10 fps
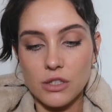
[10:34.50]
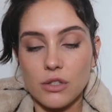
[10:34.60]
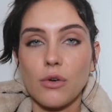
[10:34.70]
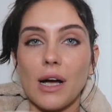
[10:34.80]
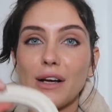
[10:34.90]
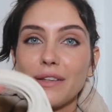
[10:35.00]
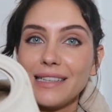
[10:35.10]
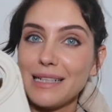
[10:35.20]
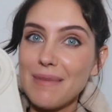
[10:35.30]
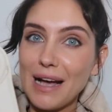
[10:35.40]
So I got the
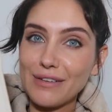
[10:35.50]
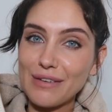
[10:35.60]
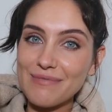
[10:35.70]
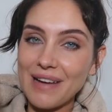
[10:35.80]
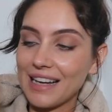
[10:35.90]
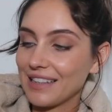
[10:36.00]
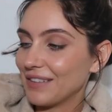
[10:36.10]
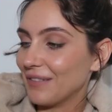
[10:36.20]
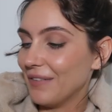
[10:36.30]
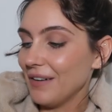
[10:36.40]
little bag from
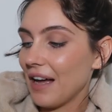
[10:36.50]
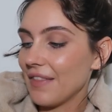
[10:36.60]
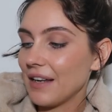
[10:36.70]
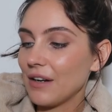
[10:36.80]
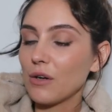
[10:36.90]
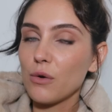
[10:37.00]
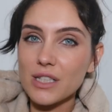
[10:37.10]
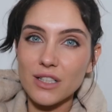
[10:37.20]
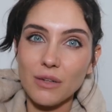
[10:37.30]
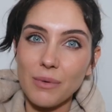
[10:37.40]
Mango and then
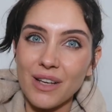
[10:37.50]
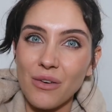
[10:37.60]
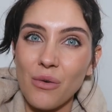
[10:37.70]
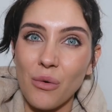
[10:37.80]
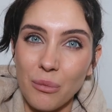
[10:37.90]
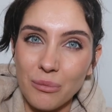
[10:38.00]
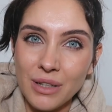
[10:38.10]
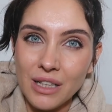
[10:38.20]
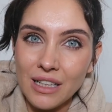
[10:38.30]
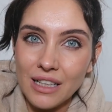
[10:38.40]
noticed on the way home
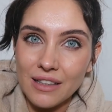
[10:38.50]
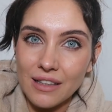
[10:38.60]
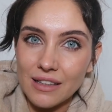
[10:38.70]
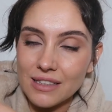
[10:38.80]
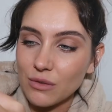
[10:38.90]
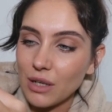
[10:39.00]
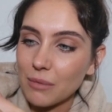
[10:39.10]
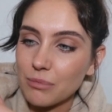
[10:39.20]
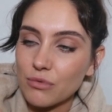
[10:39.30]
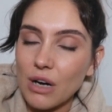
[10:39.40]
that there's all like
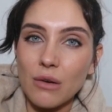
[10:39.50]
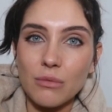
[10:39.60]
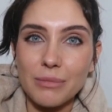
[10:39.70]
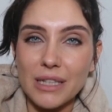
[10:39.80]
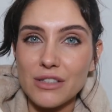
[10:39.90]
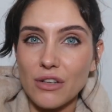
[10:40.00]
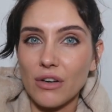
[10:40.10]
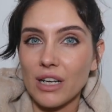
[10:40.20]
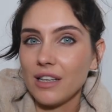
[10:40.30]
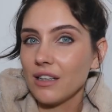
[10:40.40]
brown bits
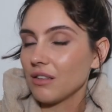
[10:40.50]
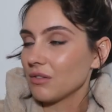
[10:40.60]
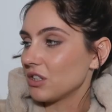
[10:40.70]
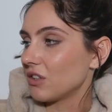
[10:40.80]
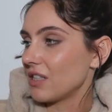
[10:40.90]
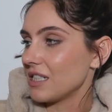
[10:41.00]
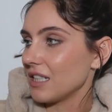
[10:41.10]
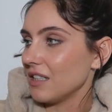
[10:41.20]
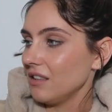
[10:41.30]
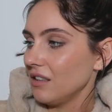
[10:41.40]
on it, which is not
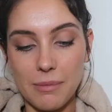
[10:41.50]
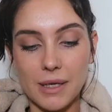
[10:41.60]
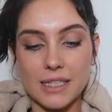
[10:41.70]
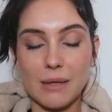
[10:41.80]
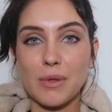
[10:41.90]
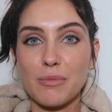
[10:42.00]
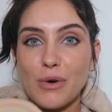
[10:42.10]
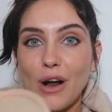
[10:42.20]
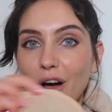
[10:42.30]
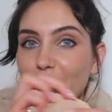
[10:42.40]
ideal. I picked up the
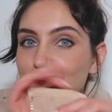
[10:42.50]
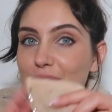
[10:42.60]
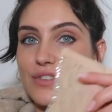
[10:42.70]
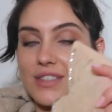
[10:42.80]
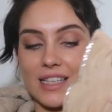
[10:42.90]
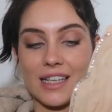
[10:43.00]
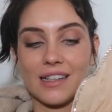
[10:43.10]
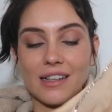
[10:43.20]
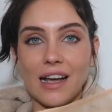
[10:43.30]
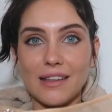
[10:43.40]
bra you would have
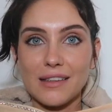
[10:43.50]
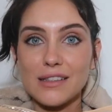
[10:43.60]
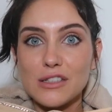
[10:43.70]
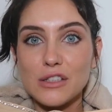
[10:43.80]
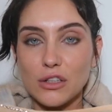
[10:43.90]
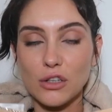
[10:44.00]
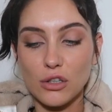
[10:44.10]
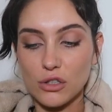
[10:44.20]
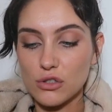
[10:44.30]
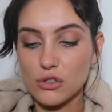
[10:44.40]
seen. I think this is going to
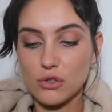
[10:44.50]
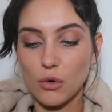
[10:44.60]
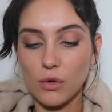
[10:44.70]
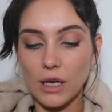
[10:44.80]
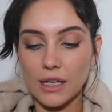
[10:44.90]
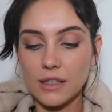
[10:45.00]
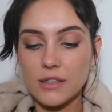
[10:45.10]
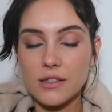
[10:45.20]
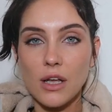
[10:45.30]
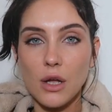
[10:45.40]
look so
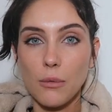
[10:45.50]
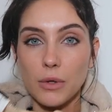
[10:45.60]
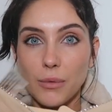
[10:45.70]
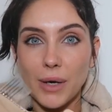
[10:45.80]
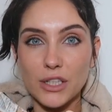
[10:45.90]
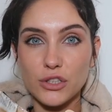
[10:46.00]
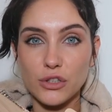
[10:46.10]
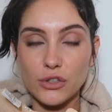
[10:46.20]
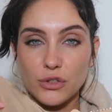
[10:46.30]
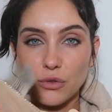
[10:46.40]
nice with a white
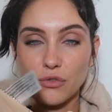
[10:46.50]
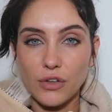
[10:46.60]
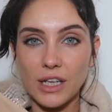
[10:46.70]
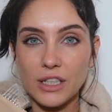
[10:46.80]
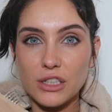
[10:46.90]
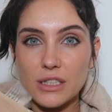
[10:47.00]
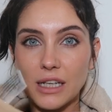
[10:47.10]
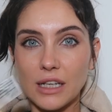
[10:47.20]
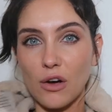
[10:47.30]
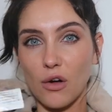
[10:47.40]
shirt over it, just
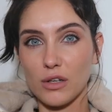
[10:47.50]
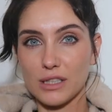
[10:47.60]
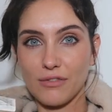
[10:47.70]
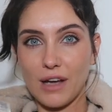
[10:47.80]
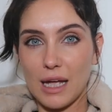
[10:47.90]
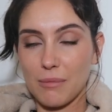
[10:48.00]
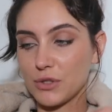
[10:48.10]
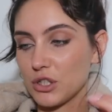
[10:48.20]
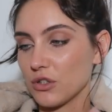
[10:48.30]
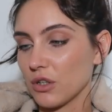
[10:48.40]
like a holiday vibe,
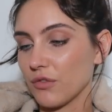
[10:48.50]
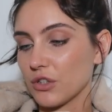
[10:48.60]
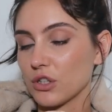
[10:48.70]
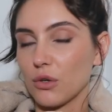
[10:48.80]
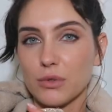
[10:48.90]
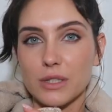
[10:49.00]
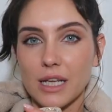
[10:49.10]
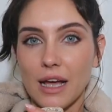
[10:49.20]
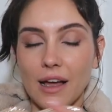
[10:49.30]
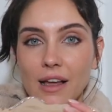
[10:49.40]
shirt off the
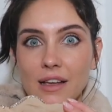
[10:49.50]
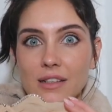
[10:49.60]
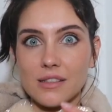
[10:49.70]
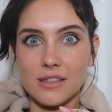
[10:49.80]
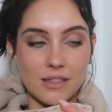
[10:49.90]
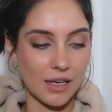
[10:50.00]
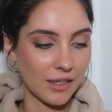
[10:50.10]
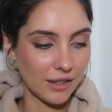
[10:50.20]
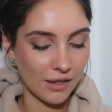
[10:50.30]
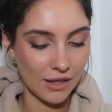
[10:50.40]
shoulder,
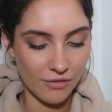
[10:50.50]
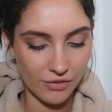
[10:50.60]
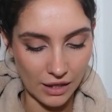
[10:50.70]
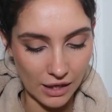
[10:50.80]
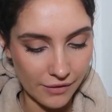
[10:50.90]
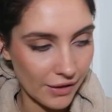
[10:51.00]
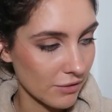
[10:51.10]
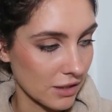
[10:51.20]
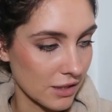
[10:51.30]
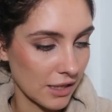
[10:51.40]
stunning love that that
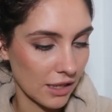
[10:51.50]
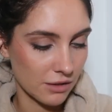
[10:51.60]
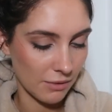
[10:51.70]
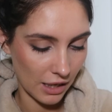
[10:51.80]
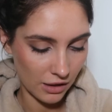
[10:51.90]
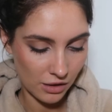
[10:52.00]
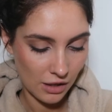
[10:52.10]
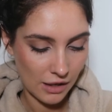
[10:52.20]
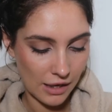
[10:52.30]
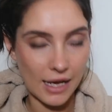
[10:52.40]
was in the sale as well
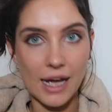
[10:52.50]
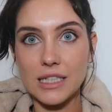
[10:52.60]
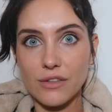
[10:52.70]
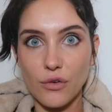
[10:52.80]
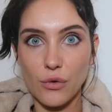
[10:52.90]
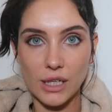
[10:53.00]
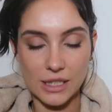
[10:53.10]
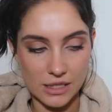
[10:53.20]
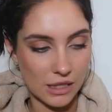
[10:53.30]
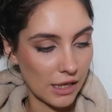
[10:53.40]
uh, I had it for
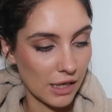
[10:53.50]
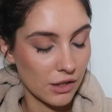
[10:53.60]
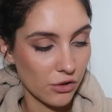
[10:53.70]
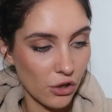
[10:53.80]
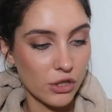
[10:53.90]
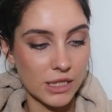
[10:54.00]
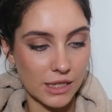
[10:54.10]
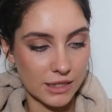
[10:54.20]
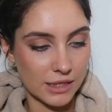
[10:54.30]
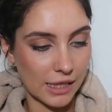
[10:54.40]
nine, uh,
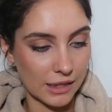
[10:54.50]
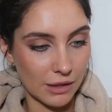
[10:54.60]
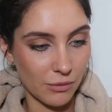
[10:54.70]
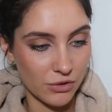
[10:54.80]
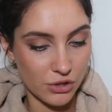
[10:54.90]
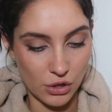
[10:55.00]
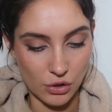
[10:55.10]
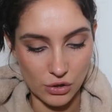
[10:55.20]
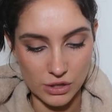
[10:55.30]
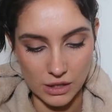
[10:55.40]
13.99 and it was
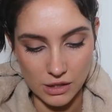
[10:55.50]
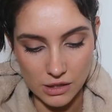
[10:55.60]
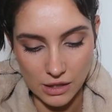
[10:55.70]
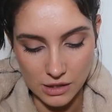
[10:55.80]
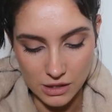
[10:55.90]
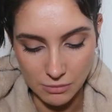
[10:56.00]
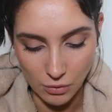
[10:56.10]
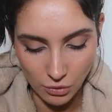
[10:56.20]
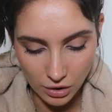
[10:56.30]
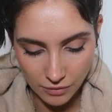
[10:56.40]
30s in a
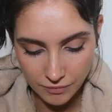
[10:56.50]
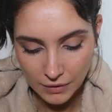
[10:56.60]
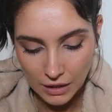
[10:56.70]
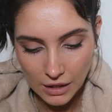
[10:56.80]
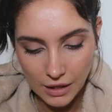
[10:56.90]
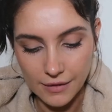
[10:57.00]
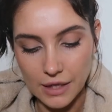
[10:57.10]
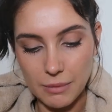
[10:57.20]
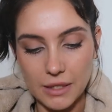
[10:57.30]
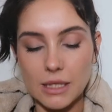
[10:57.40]
small
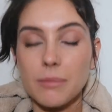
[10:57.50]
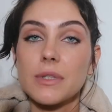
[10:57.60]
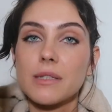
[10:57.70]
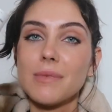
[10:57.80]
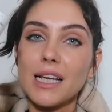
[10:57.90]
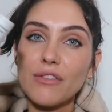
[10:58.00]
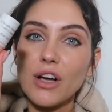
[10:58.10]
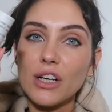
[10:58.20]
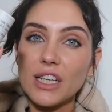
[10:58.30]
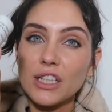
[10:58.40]
then I picked up some nail
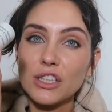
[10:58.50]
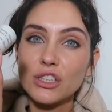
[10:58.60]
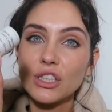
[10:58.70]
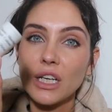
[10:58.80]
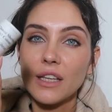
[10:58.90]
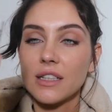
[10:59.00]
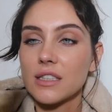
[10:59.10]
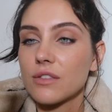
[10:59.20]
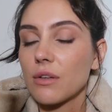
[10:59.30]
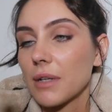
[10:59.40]
varnish
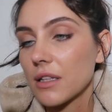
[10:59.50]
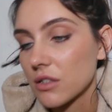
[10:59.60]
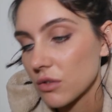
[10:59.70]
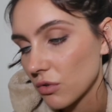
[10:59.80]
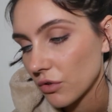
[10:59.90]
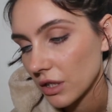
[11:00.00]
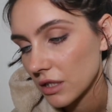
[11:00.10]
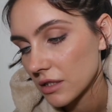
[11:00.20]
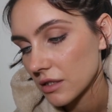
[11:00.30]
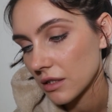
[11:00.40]
this is from & Other
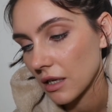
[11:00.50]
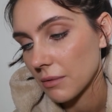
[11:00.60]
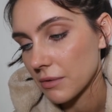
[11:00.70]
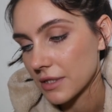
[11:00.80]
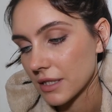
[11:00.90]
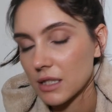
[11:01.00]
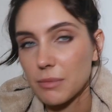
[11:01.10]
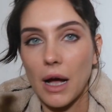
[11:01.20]
Stories um, it was six